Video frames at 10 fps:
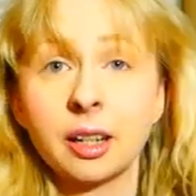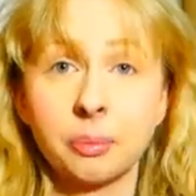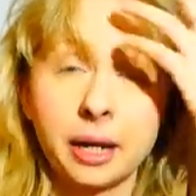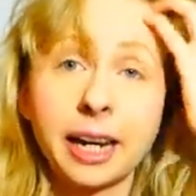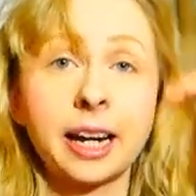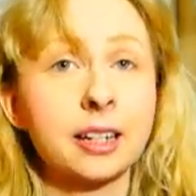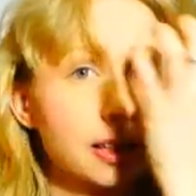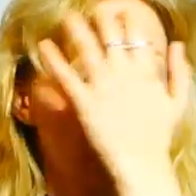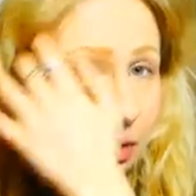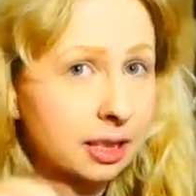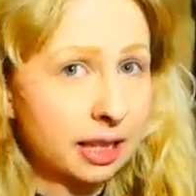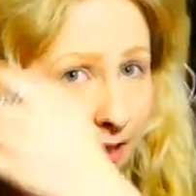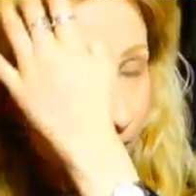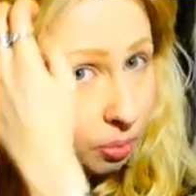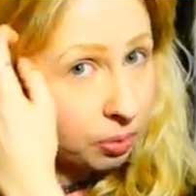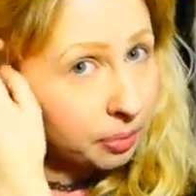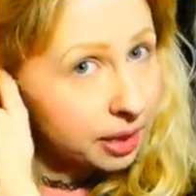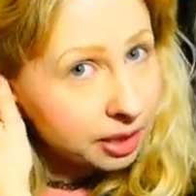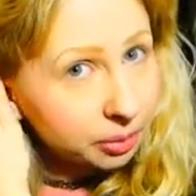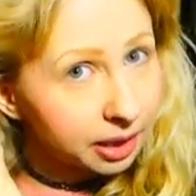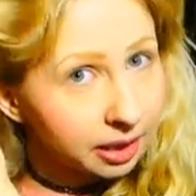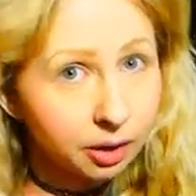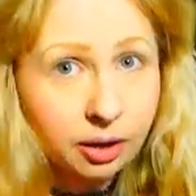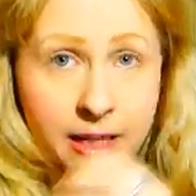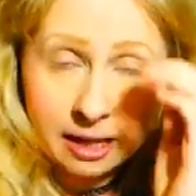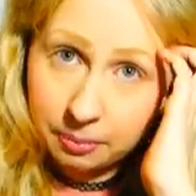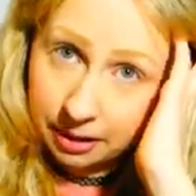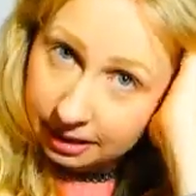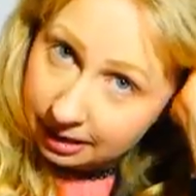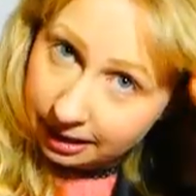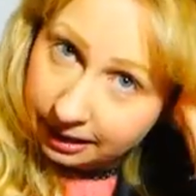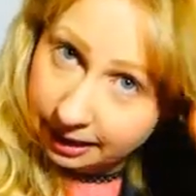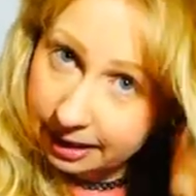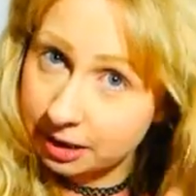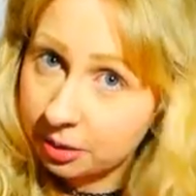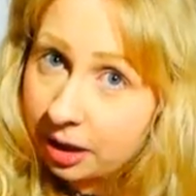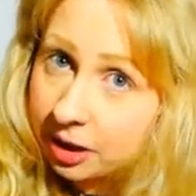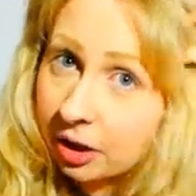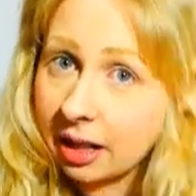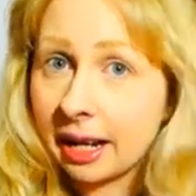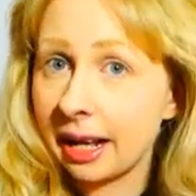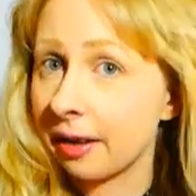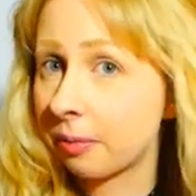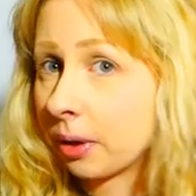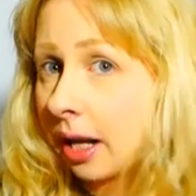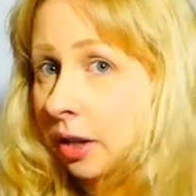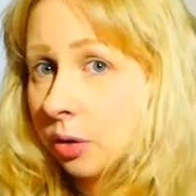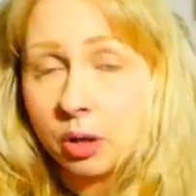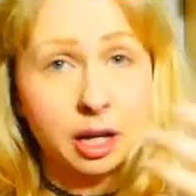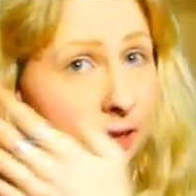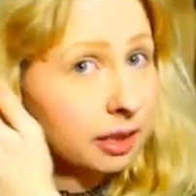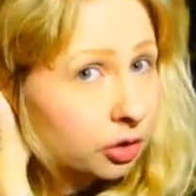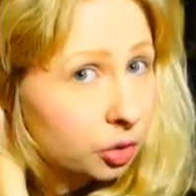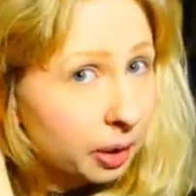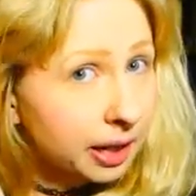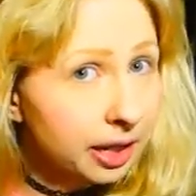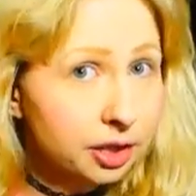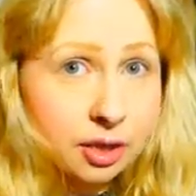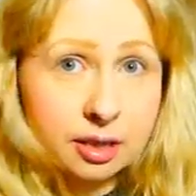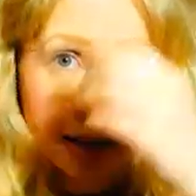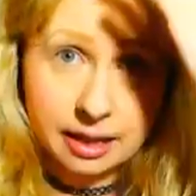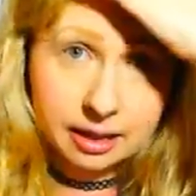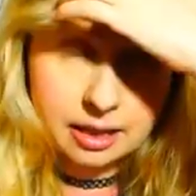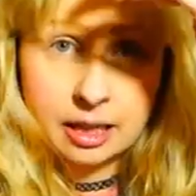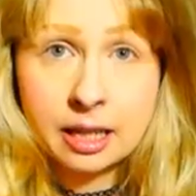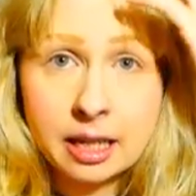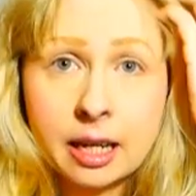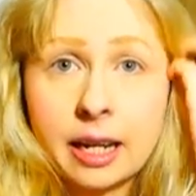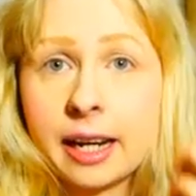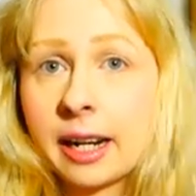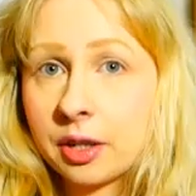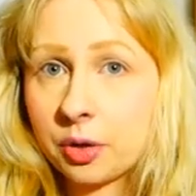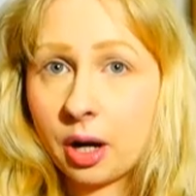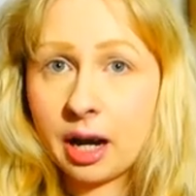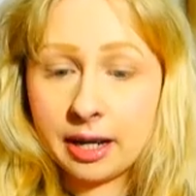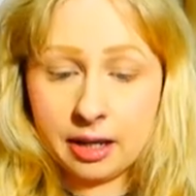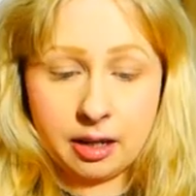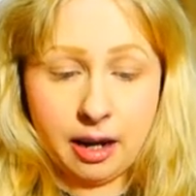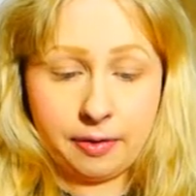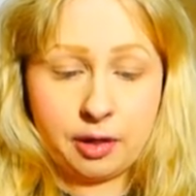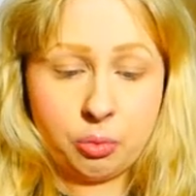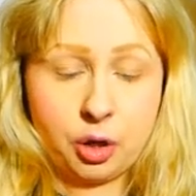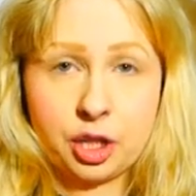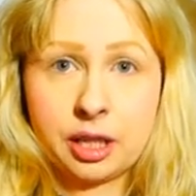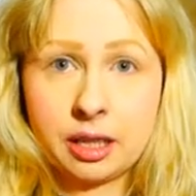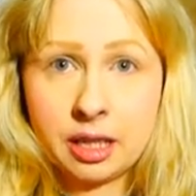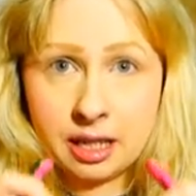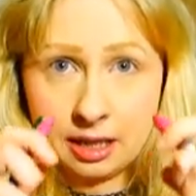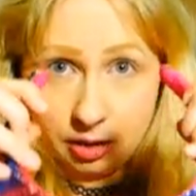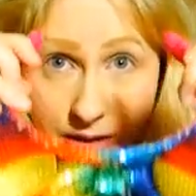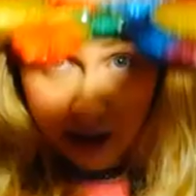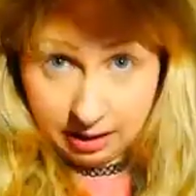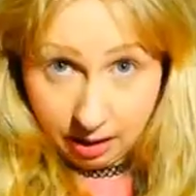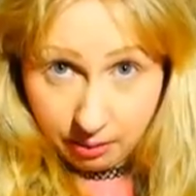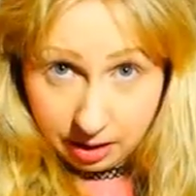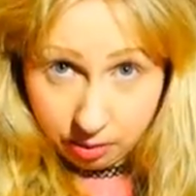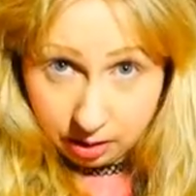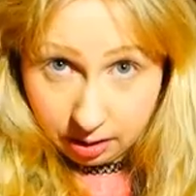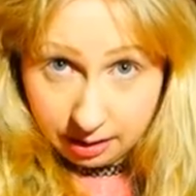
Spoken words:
my hair is looks like super messy right now, but this is like the hair structure that I have when I do nothing to my hair, just let it air dry after washing. So this is how I look.